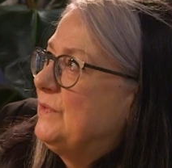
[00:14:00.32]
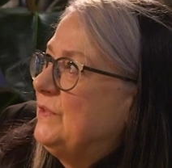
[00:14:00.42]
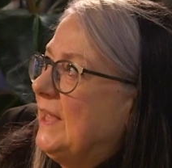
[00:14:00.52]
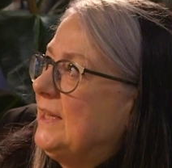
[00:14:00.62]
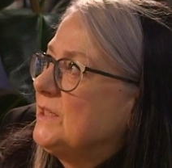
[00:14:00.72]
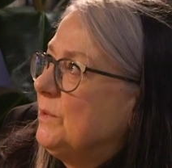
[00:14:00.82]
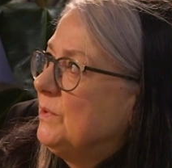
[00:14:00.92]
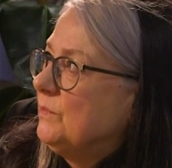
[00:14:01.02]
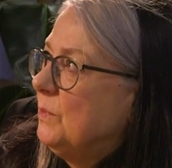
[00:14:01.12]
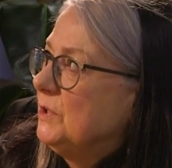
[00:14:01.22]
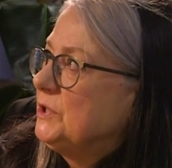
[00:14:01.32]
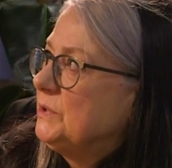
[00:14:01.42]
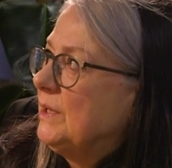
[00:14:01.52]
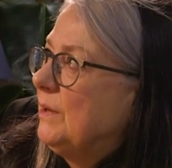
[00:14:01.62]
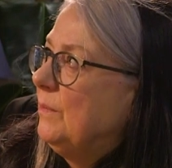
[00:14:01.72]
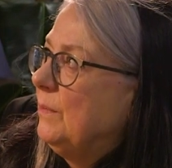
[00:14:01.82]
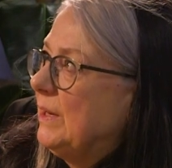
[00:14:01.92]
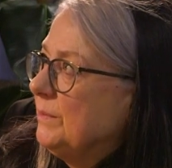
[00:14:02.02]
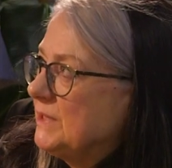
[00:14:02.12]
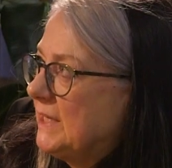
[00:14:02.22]
for things I would have watched
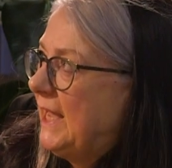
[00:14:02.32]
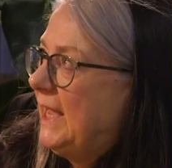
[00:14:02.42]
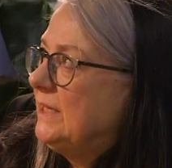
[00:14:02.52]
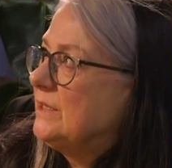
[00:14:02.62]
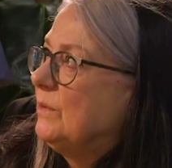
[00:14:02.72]
when I was a kid